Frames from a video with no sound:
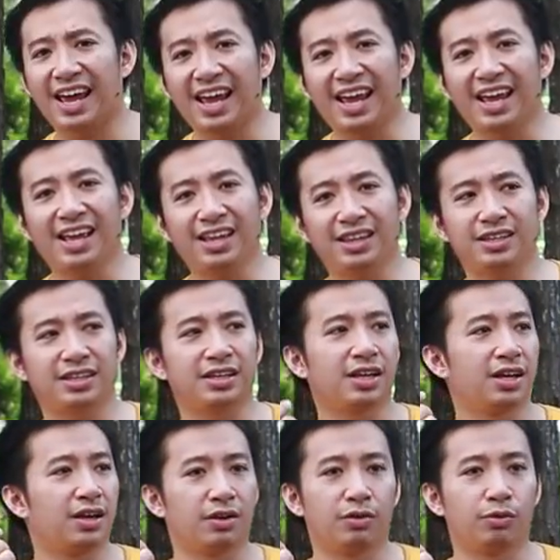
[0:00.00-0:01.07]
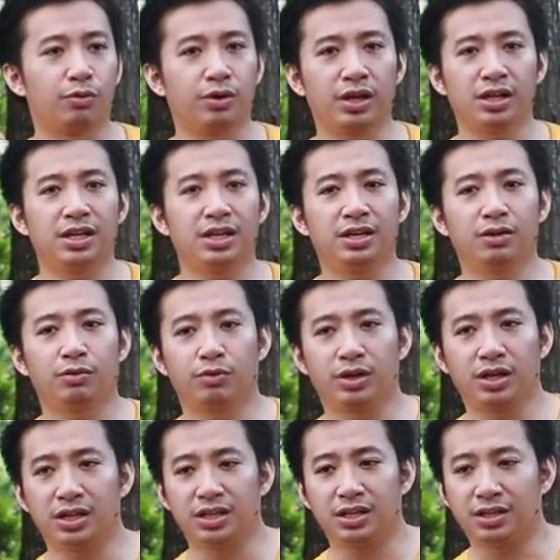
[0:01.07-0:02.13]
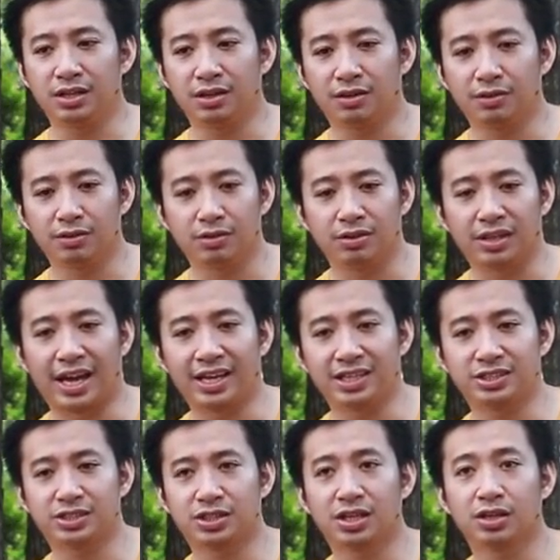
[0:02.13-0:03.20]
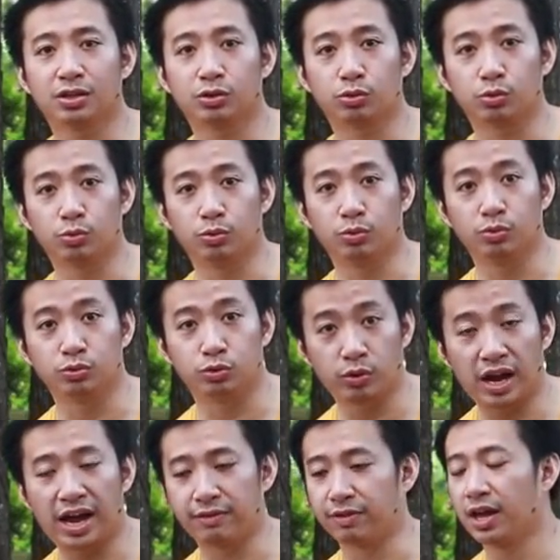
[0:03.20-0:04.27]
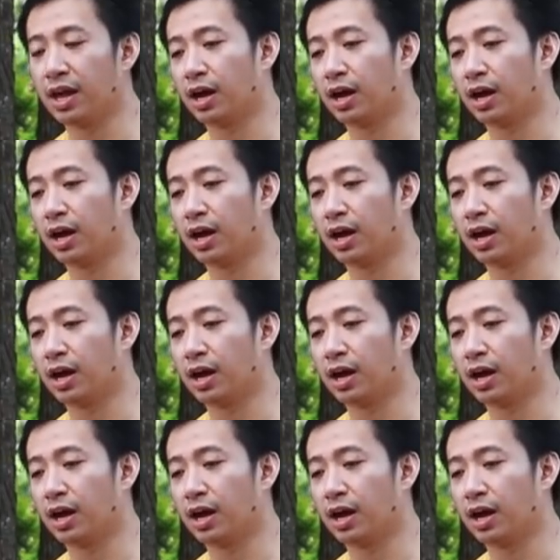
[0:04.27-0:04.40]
and really, really nice to drive.